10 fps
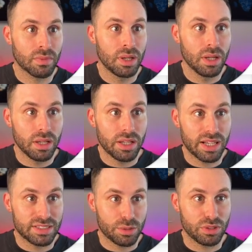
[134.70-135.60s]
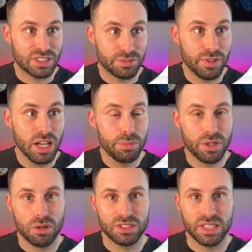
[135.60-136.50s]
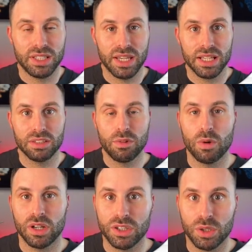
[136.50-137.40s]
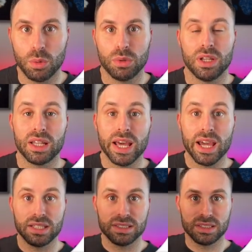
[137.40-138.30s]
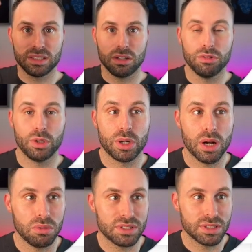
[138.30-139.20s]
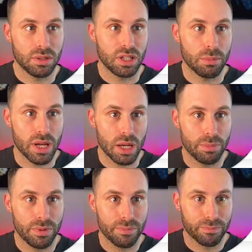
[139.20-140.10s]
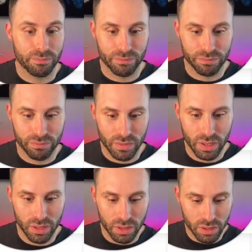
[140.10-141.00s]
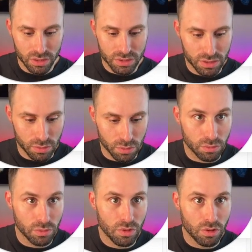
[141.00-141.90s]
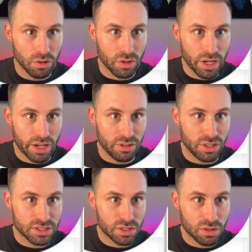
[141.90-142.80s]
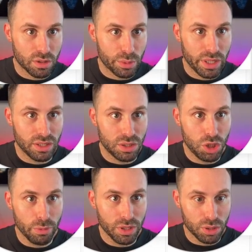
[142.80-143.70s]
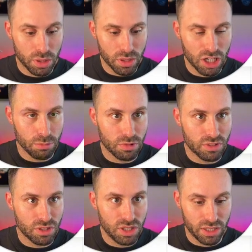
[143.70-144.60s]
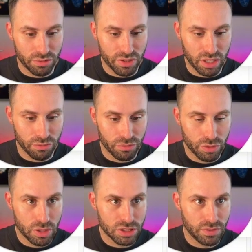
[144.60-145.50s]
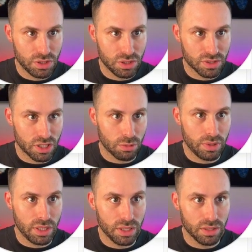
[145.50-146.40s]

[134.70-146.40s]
line strings as well, because at the end we want to draw the lines of the routes on a map. So I will just create the geometry column of the data frame first, which is going to be